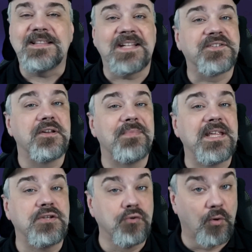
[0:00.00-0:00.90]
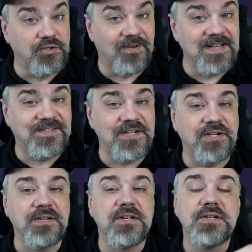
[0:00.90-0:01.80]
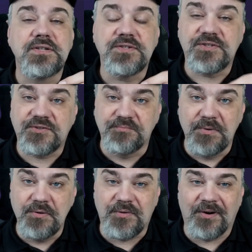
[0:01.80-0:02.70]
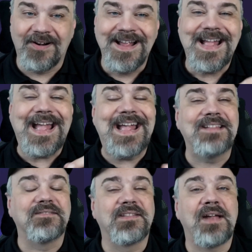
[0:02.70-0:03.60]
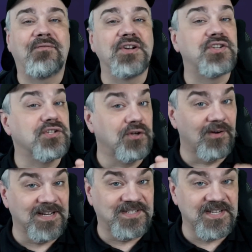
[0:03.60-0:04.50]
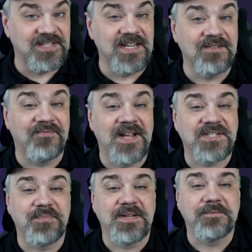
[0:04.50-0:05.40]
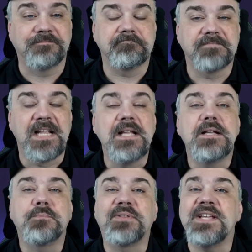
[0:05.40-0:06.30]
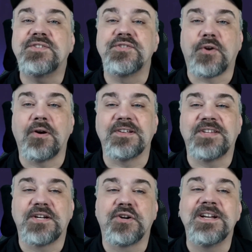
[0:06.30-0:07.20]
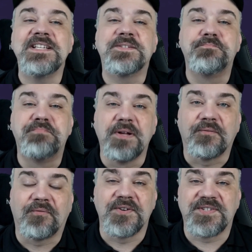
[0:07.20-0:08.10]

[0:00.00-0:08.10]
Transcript: That's going to make your transition smoother and leverage your existing investment. Blazor's architecture is built for